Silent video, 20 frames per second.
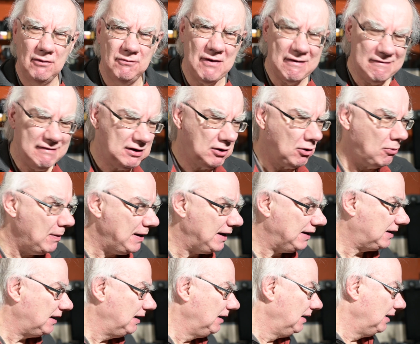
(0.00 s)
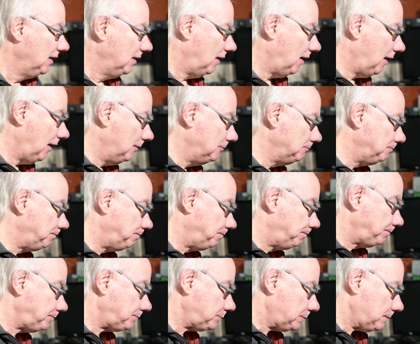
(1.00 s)
a very quick...
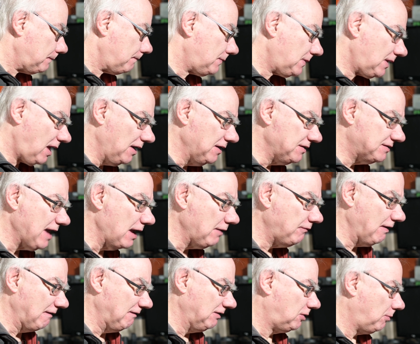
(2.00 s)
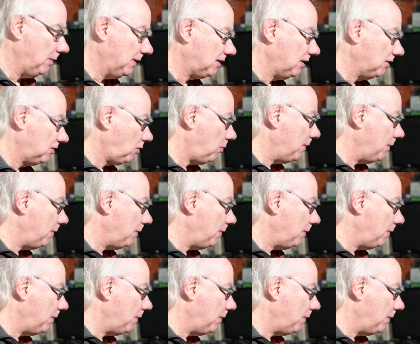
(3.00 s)
Um, I say very quick, a